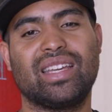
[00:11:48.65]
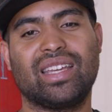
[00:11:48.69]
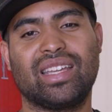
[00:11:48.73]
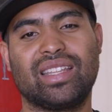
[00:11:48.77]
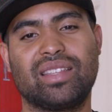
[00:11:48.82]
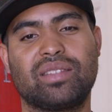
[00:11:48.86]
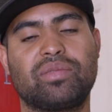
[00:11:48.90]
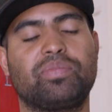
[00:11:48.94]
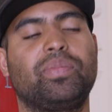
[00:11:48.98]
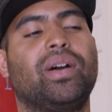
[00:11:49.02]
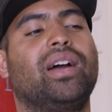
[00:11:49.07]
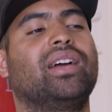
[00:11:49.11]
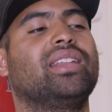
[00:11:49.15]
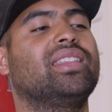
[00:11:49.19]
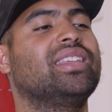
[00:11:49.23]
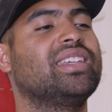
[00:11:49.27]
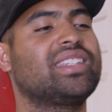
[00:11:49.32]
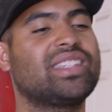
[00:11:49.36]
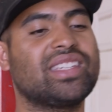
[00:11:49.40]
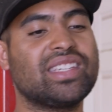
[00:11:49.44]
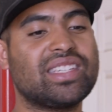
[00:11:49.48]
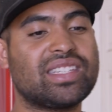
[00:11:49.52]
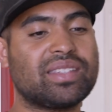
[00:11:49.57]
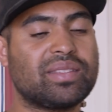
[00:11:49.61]
It's fine.
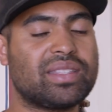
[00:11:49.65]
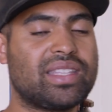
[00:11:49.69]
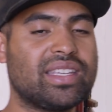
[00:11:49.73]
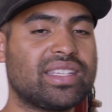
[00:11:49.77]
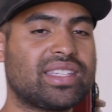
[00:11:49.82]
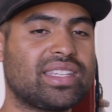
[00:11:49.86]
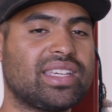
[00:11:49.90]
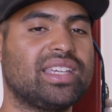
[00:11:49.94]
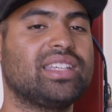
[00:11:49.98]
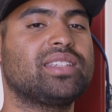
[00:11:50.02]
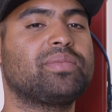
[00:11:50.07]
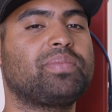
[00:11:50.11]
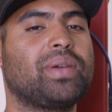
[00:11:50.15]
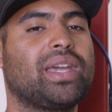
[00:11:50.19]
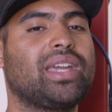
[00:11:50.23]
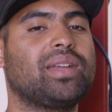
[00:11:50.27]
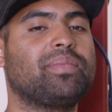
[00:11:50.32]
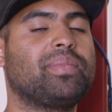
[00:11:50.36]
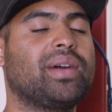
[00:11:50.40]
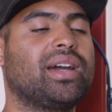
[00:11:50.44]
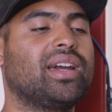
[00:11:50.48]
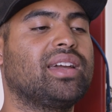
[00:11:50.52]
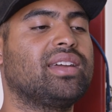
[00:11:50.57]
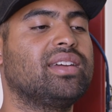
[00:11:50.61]
This is, this is paid
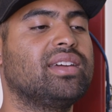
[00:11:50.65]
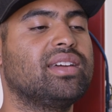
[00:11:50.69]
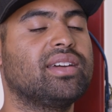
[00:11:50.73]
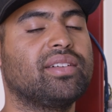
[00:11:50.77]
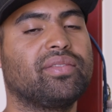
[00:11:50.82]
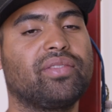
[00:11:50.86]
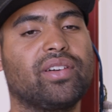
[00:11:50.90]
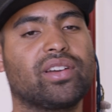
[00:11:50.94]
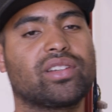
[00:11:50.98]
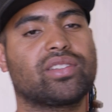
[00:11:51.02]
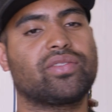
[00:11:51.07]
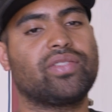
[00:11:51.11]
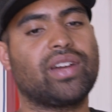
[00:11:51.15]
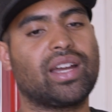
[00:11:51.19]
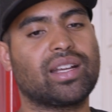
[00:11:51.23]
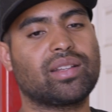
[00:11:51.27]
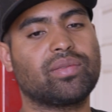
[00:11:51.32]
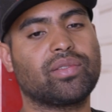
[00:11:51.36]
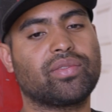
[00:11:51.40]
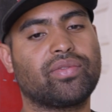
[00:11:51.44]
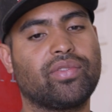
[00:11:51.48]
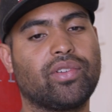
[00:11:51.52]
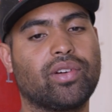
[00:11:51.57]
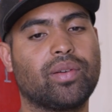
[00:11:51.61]
by Function
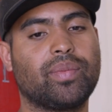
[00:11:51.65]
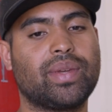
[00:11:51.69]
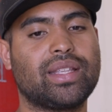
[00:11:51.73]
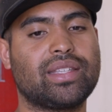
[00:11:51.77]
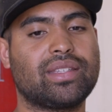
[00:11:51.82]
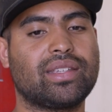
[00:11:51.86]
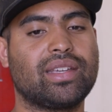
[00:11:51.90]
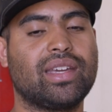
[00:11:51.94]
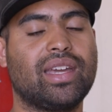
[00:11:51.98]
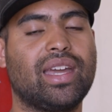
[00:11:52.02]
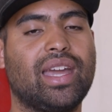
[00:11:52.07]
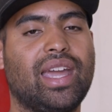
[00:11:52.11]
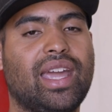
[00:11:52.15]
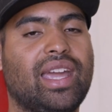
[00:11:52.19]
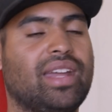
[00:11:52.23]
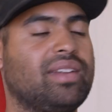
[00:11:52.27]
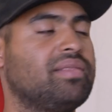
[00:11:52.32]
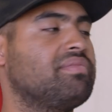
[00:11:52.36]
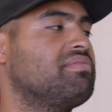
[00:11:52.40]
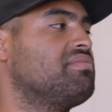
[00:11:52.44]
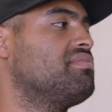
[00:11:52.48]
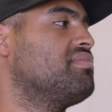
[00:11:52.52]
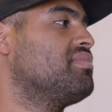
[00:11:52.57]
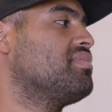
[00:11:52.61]
Factory Performance. And
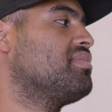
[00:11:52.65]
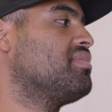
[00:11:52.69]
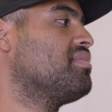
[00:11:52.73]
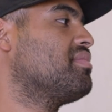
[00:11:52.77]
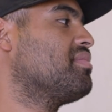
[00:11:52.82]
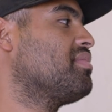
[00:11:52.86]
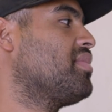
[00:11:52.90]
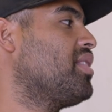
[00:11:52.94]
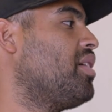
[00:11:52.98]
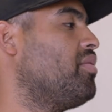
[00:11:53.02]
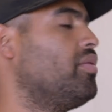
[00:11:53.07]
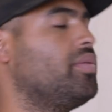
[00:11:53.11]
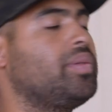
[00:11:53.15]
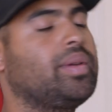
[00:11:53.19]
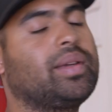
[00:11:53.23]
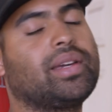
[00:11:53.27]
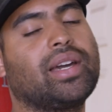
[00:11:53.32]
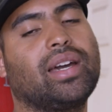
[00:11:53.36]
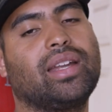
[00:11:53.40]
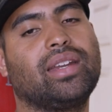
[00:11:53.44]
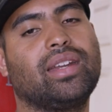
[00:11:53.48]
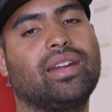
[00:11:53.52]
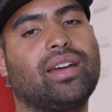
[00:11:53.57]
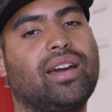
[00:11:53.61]
we'll be
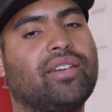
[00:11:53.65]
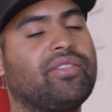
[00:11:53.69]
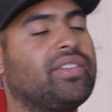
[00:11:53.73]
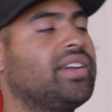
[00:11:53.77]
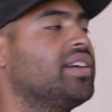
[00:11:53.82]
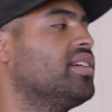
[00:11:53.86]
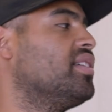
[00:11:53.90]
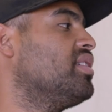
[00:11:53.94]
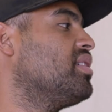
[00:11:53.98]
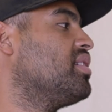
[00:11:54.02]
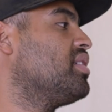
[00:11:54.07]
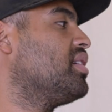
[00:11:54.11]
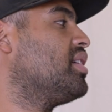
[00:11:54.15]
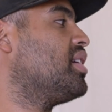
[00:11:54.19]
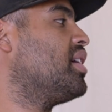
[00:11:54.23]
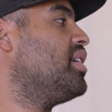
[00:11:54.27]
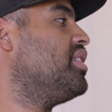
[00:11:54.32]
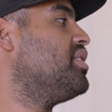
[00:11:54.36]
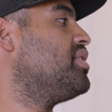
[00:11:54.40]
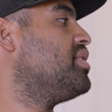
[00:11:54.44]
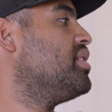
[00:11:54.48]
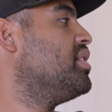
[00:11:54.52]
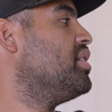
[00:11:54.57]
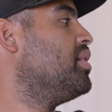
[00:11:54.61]
cutting it off here
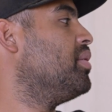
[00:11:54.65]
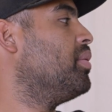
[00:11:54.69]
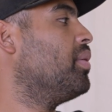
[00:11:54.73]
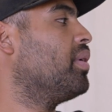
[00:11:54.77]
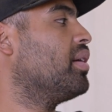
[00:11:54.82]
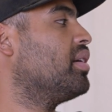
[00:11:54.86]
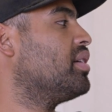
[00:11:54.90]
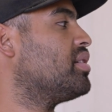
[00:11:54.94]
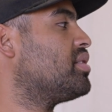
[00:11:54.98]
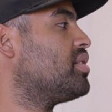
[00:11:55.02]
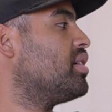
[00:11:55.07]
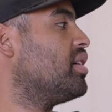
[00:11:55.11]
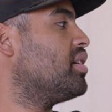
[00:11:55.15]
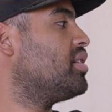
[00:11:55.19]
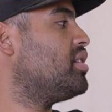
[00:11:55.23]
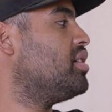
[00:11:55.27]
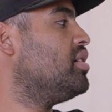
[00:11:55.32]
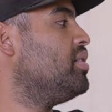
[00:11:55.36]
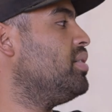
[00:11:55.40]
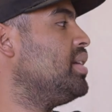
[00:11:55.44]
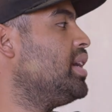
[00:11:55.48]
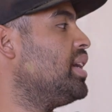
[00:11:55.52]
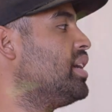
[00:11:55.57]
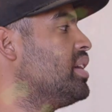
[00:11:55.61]
because we're gonna start
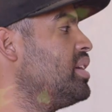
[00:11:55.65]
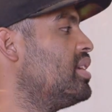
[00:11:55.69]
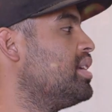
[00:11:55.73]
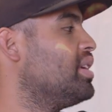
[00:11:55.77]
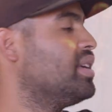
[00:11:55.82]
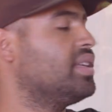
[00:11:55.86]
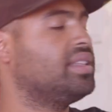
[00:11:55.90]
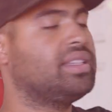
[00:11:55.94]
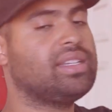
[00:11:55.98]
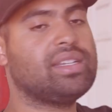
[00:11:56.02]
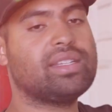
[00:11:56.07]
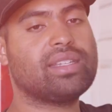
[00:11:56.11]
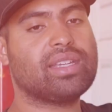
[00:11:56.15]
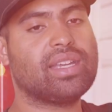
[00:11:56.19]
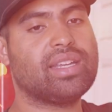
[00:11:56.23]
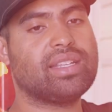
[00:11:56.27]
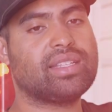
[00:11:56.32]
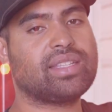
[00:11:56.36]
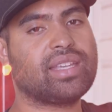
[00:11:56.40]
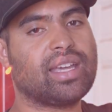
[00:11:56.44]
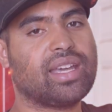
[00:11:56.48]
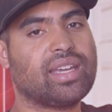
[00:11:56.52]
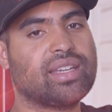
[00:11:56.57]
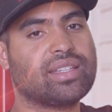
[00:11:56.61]
tuning these
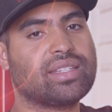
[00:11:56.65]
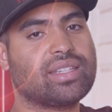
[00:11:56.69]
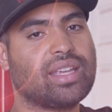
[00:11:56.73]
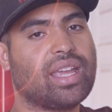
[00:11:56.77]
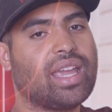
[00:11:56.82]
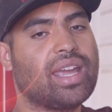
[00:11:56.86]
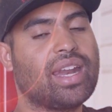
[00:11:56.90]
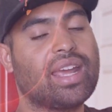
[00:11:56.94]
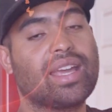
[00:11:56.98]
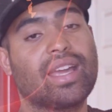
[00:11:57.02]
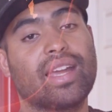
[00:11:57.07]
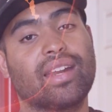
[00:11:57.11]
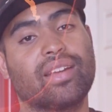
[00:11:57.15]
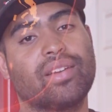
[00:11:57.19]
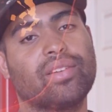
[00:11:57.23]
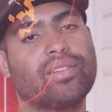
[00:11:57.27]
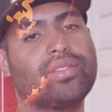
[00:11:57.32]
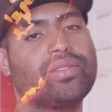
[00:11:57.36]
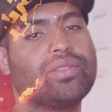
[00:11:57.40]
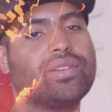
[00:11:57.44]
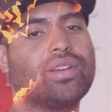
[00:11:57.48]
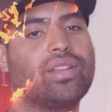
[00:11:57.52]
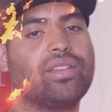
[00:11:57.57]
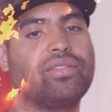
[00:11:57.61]
intakes and I gotta go
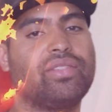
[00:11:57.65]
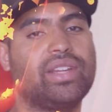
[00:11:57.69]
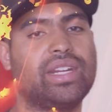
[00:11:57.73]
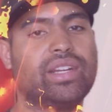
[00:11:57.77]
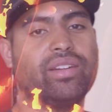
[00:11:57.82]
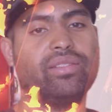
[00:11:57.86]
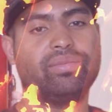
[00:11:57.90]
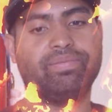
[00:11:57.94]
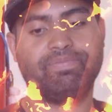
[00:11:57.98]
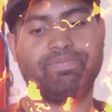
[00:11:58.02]
to another video.